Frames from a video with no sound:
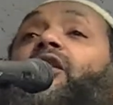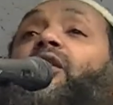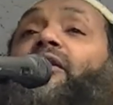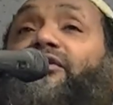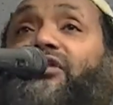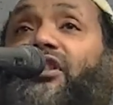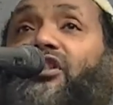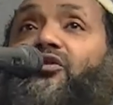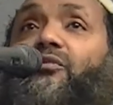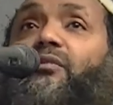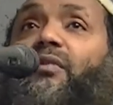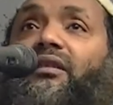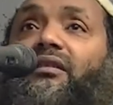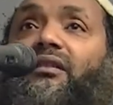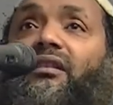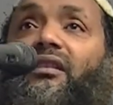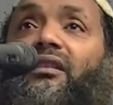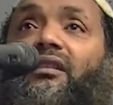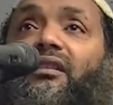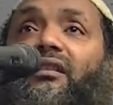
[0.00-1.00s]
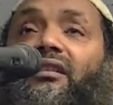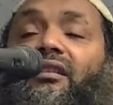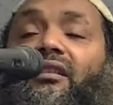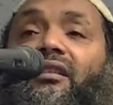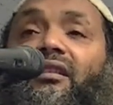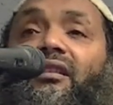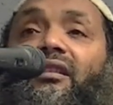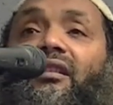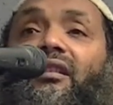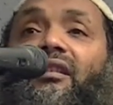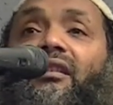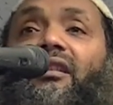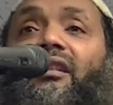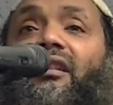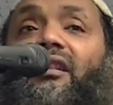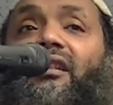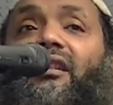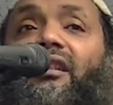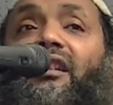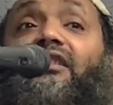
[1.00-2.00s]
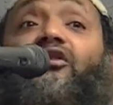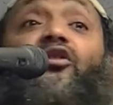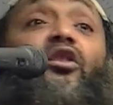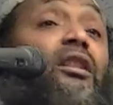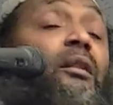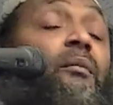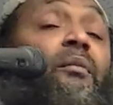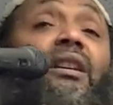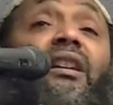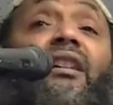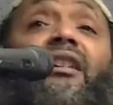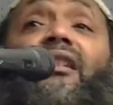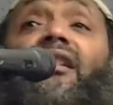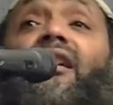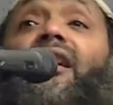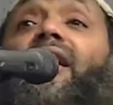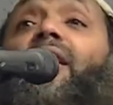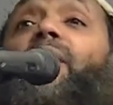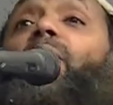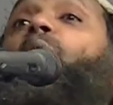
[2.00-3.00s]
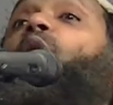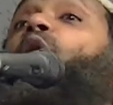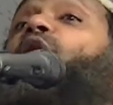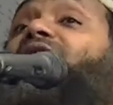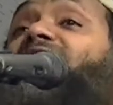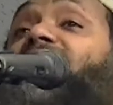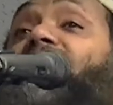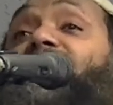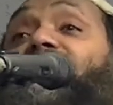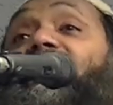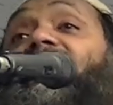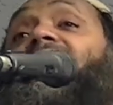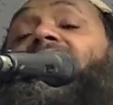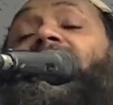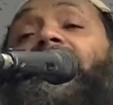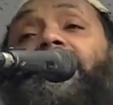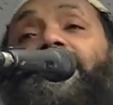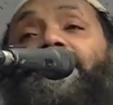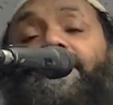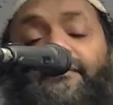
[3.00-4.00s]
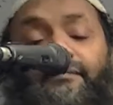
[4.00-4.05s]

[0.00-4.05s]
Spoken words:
of Judgment. It's going to be more severe.